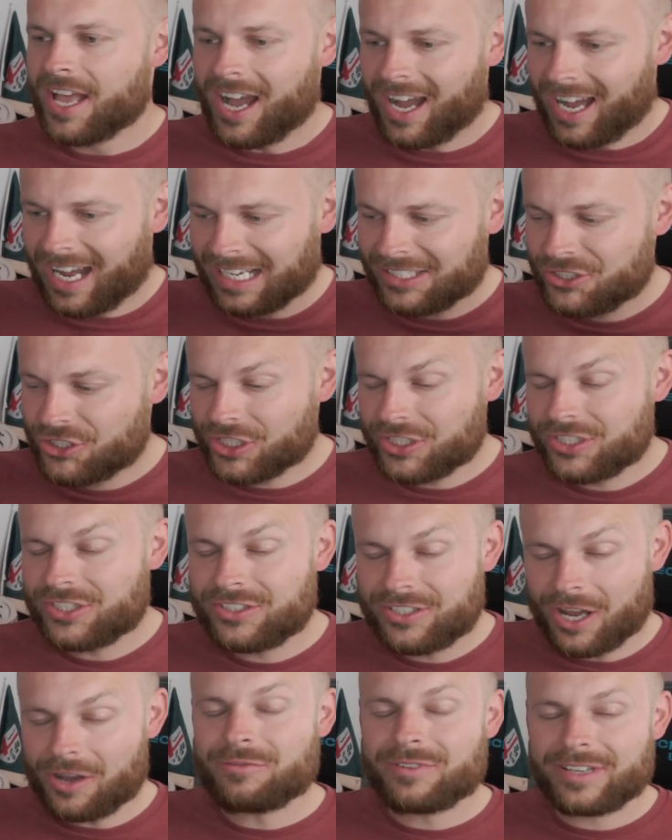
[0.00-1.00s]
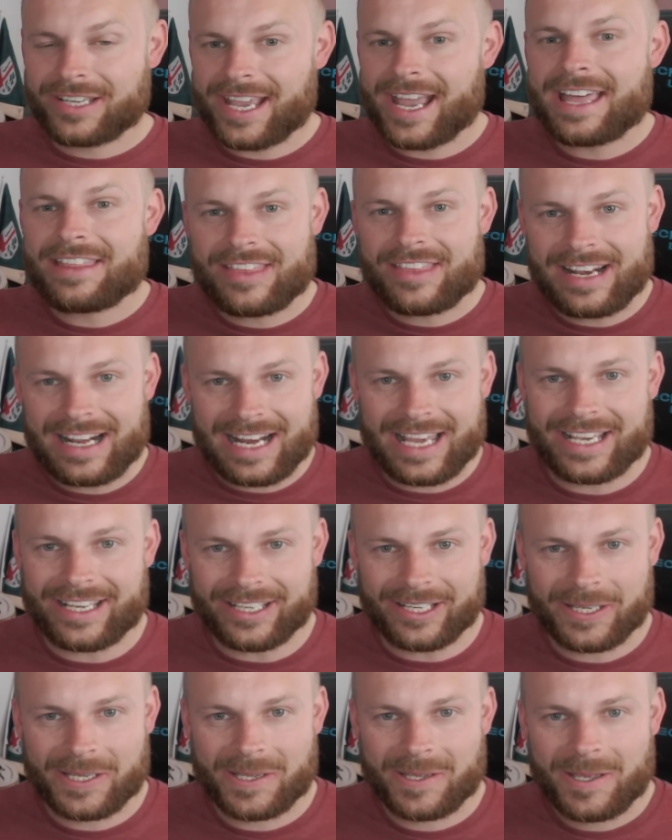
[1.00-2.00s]
I just don't get the
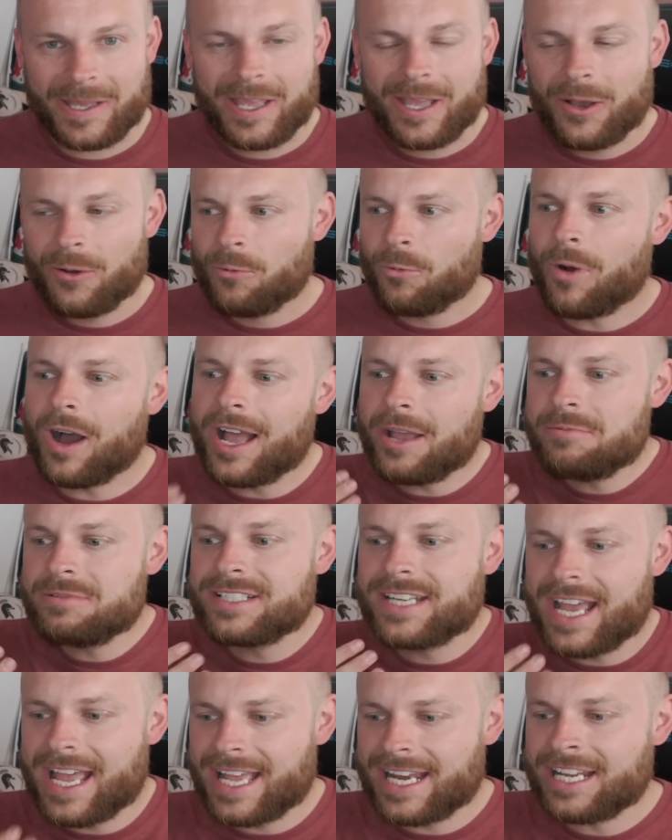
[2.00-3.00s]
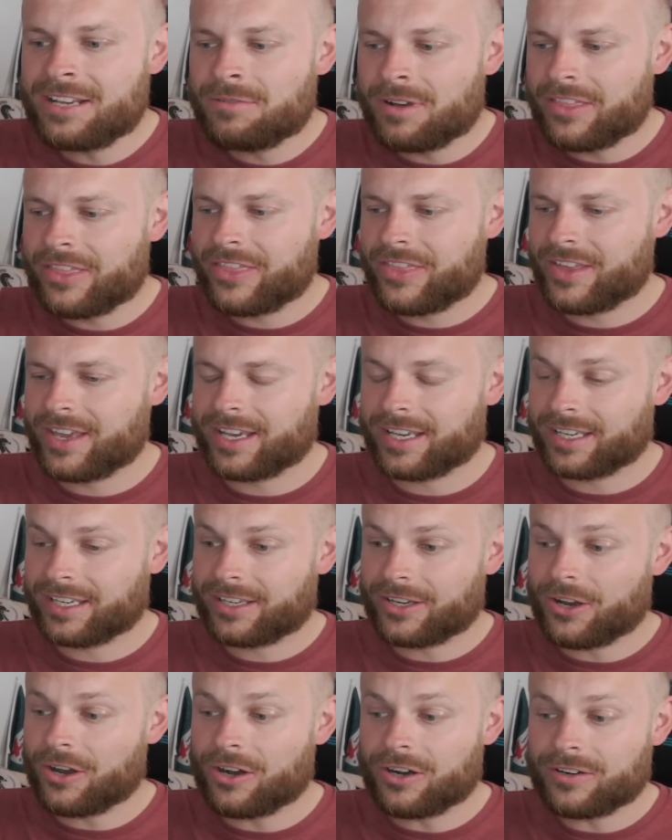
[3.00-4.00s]
link. Why would anyone
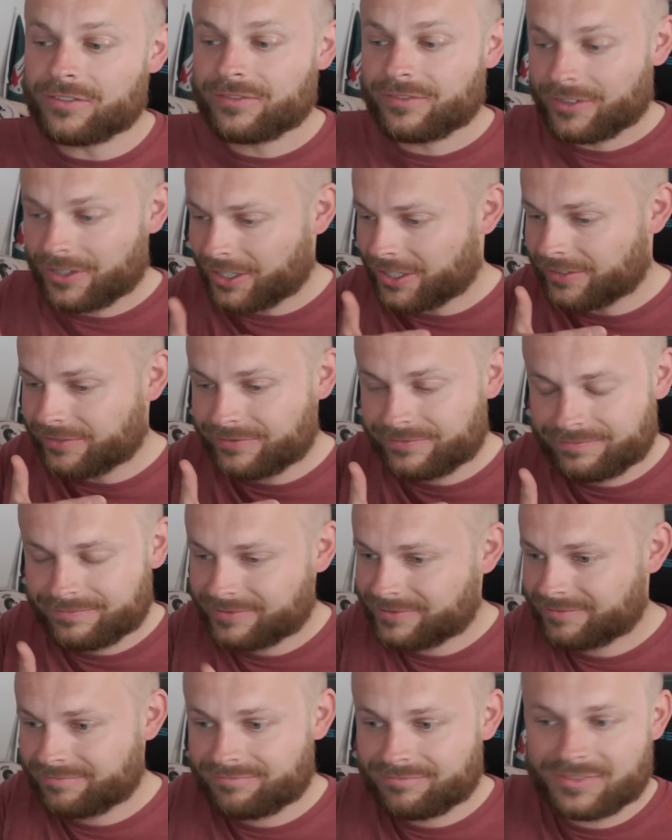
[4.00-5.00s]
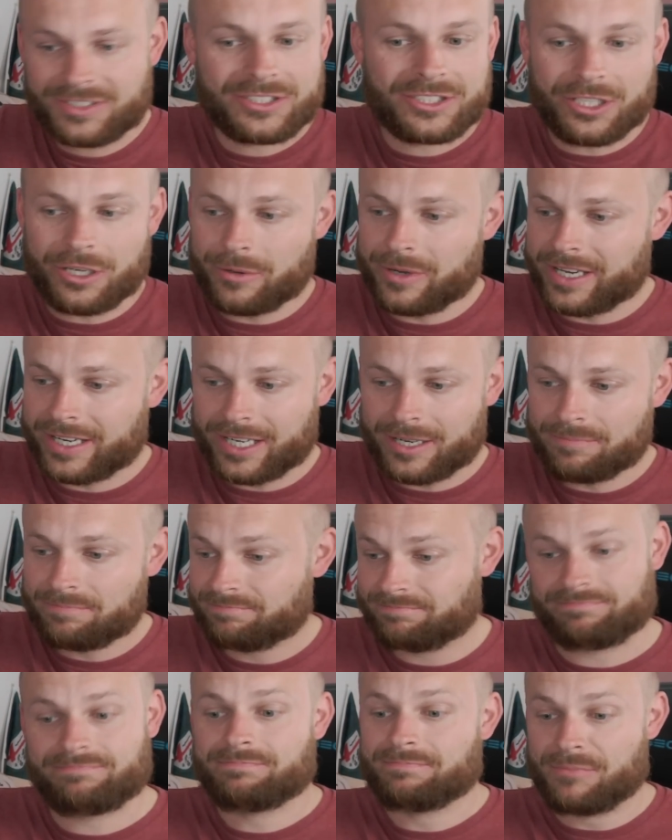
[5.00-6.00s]
think of doing a
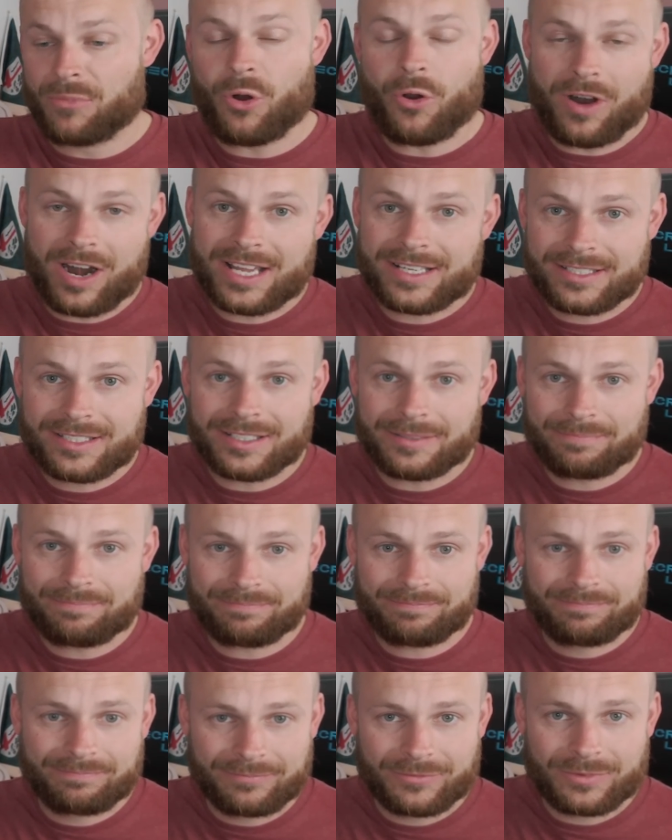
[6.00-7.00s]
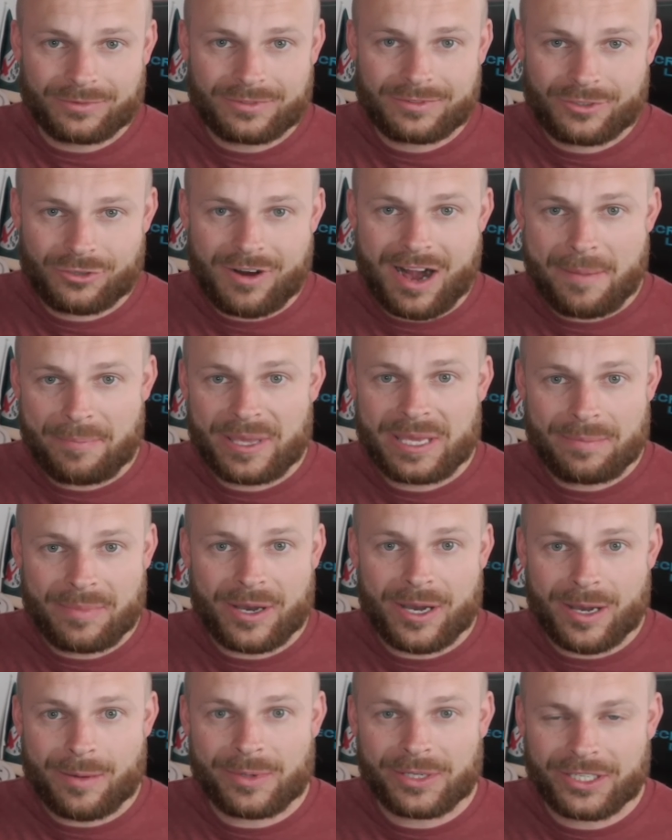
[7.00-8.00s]
more or less a crappy
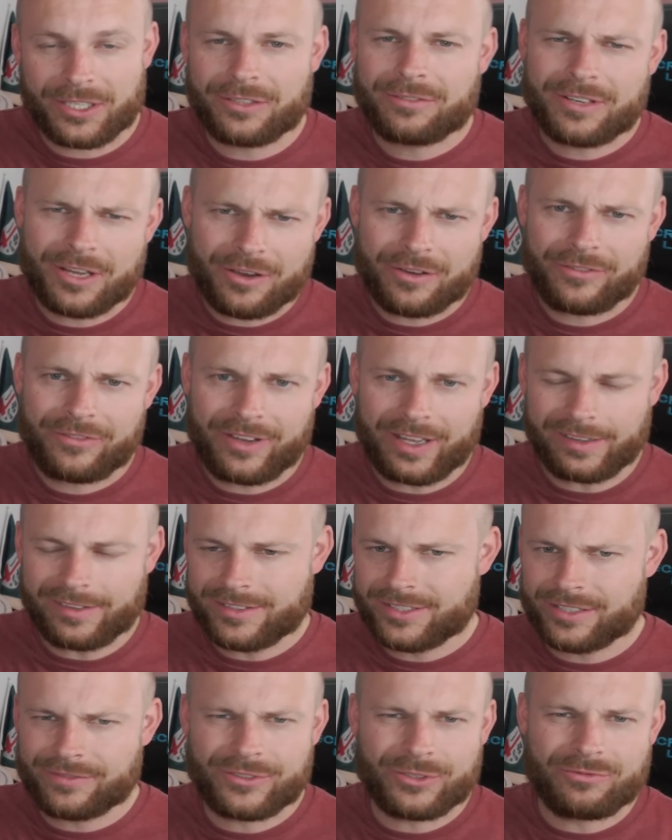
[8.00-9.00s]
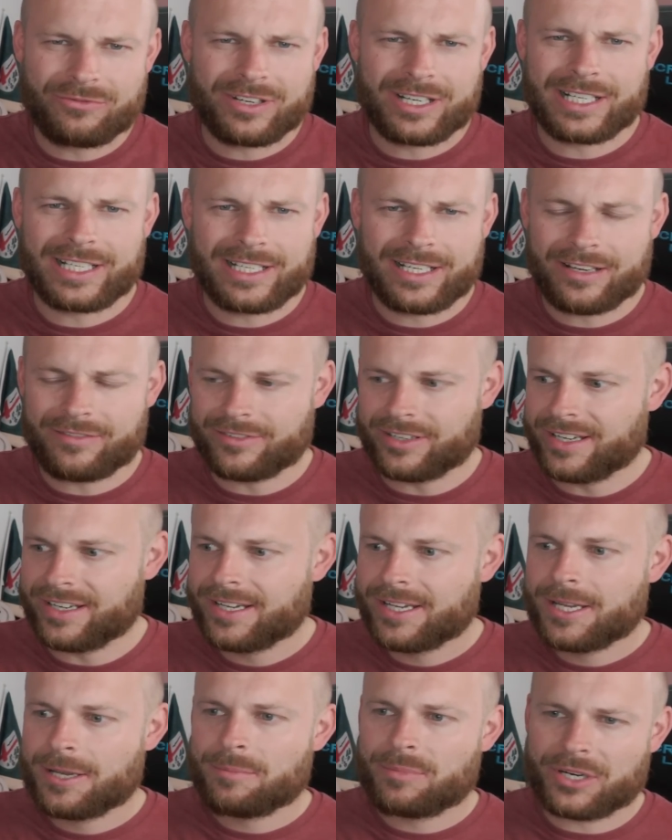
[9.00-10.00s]
barbecue, no offence if you really love it,
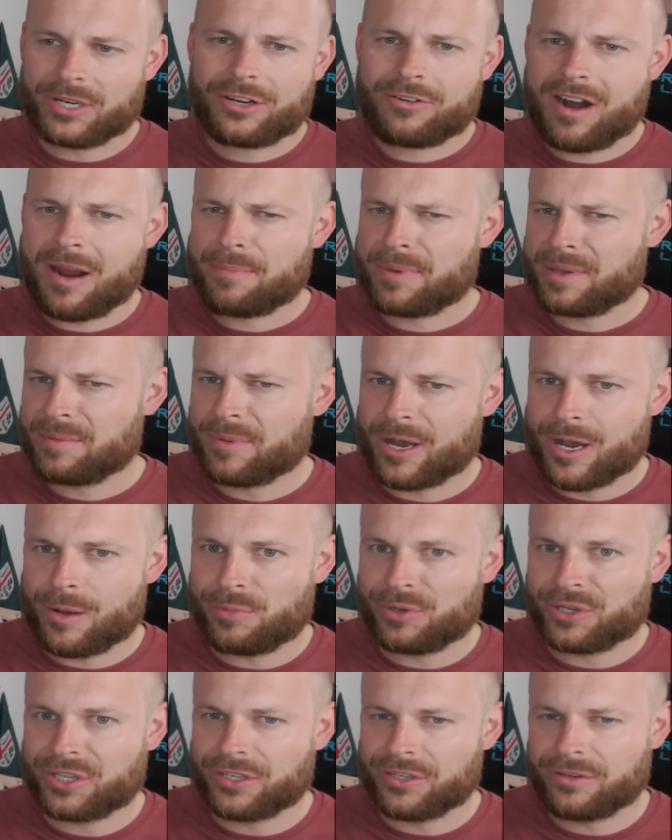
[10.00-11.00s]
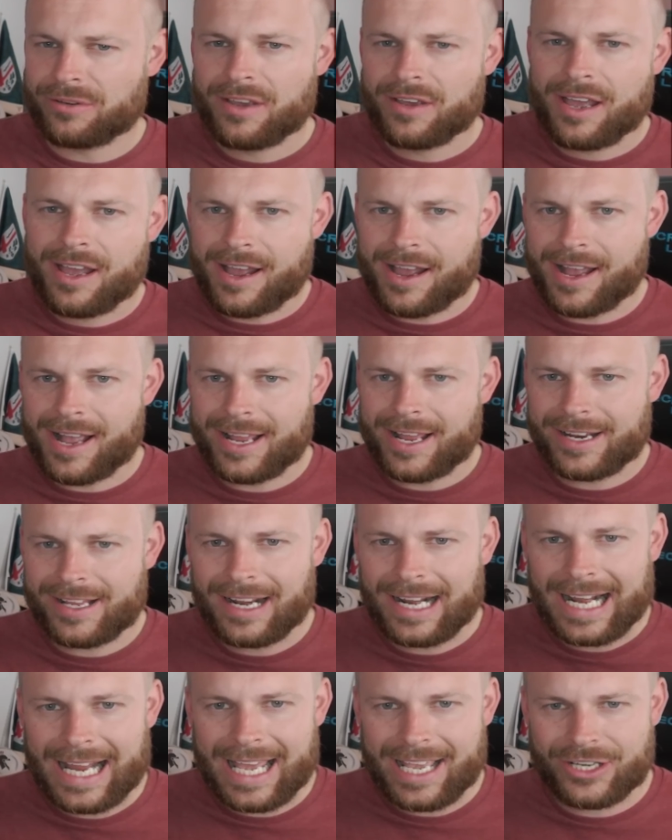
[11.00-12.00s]
but a crappy barbecue at an
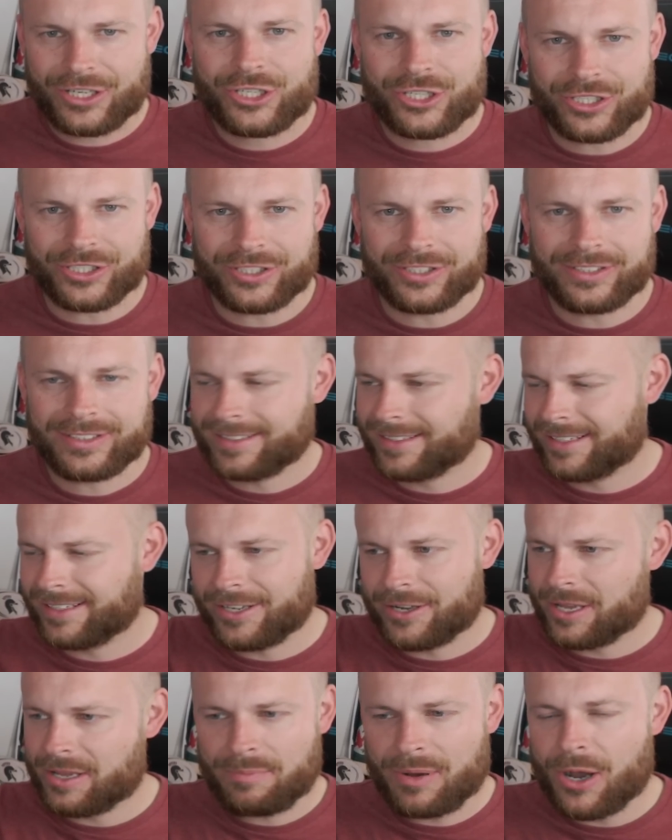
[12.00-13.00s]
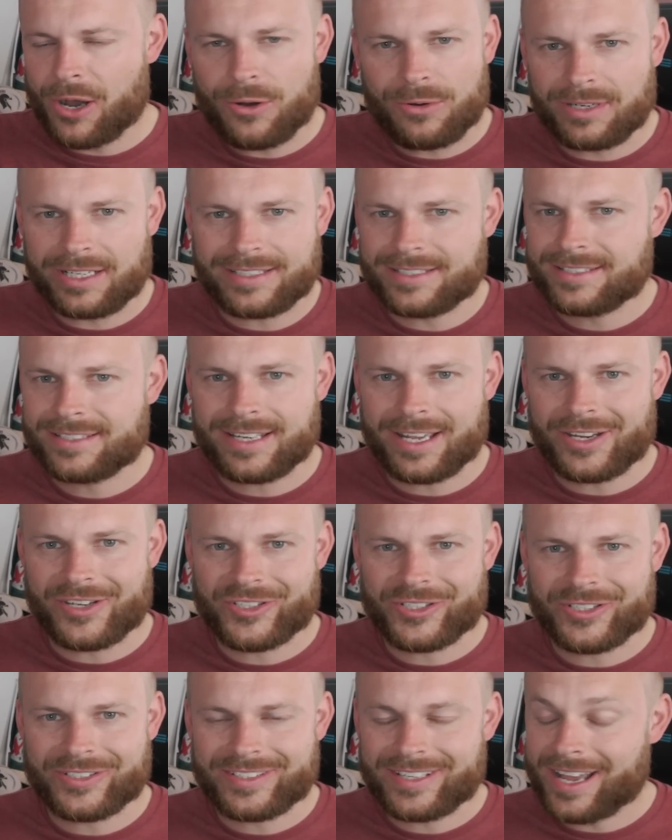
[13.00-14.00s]
election, polling
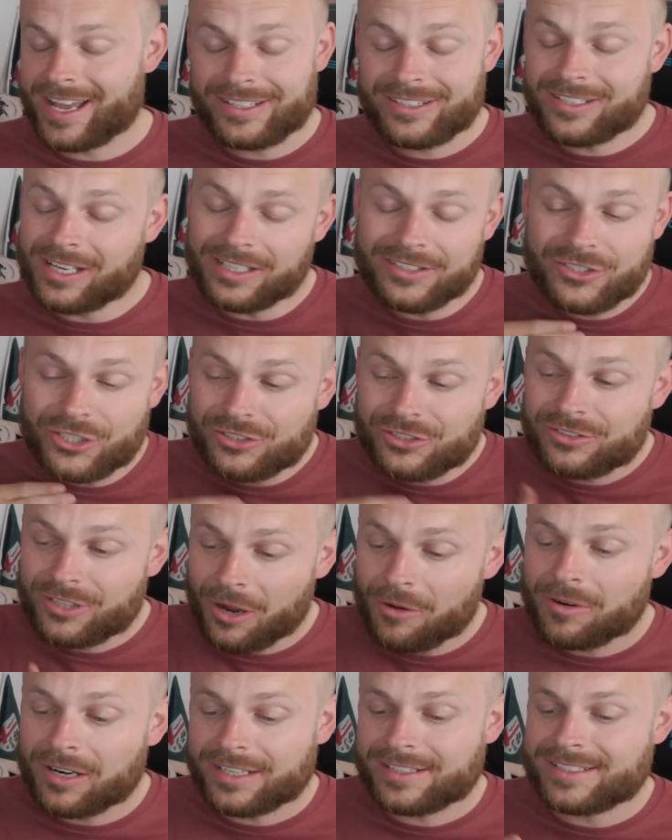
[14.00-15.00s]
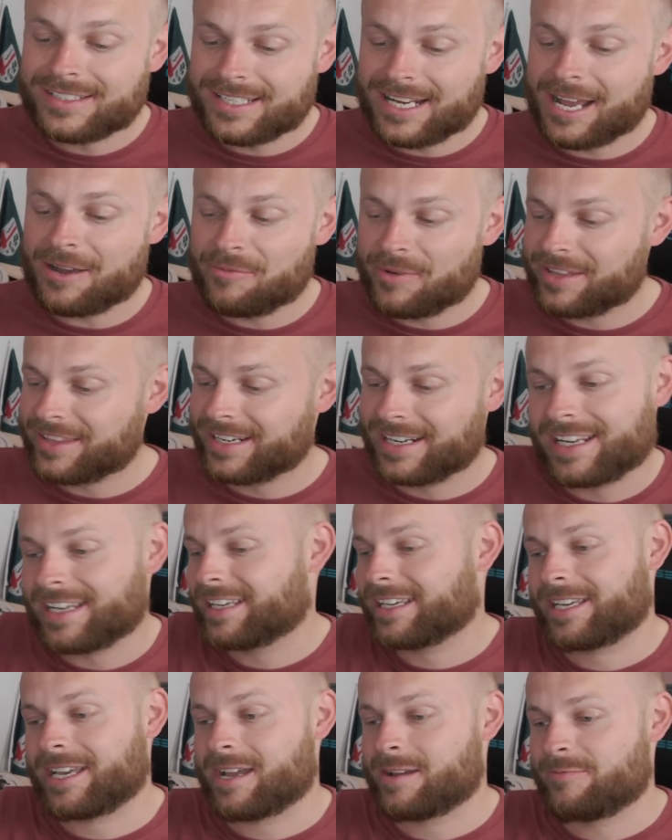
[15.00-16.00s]
stations. I just don't understand where the
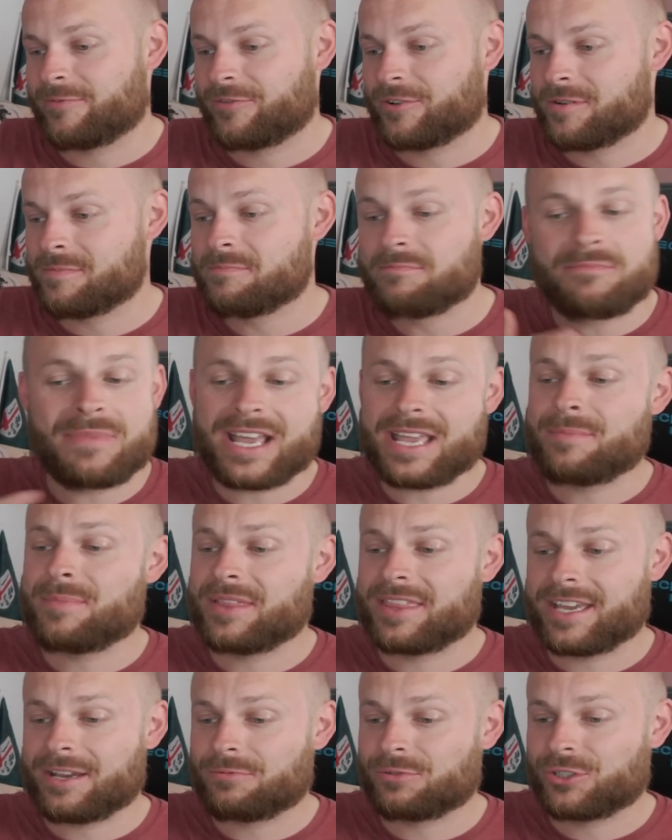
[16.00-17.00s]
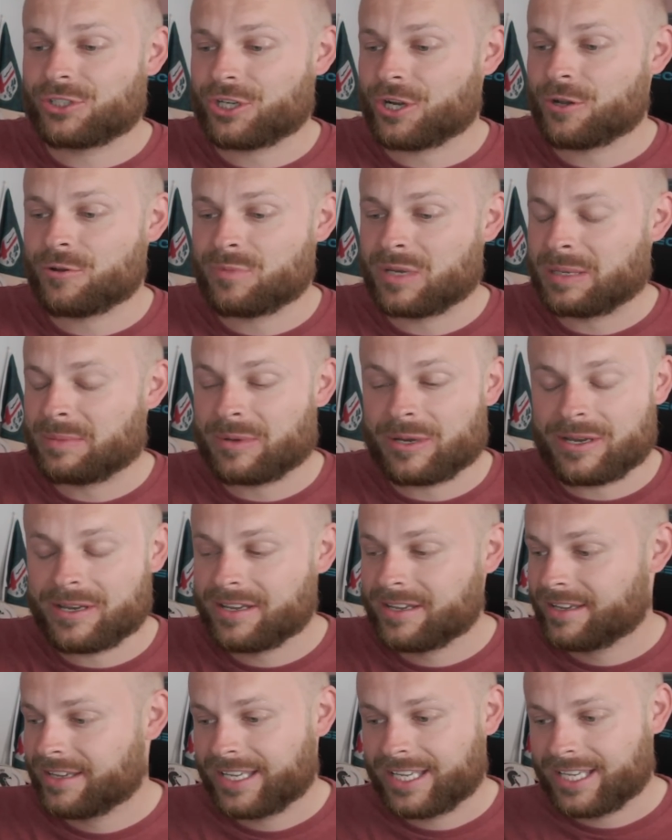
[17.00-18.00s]
link came from. Maybe they will show me, but
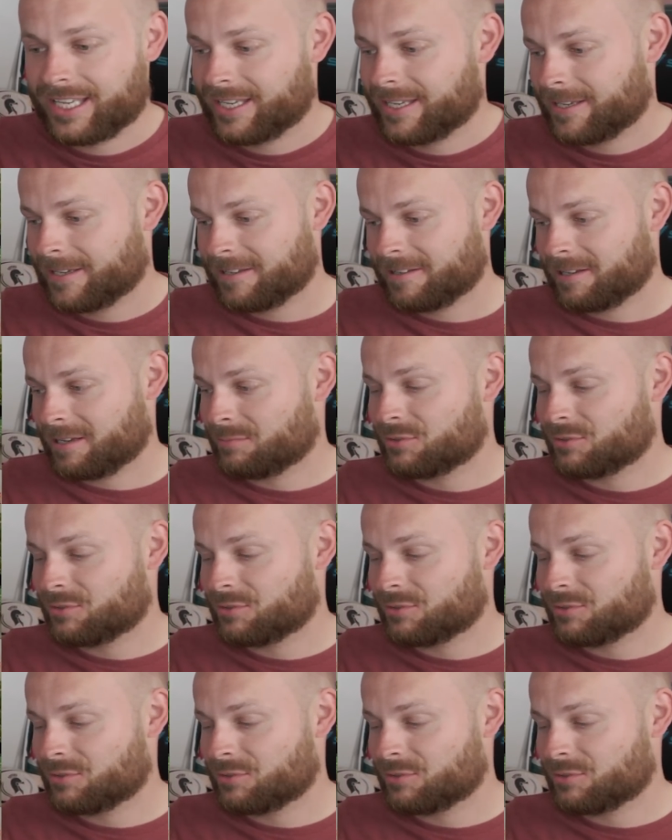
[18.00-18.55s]
I'm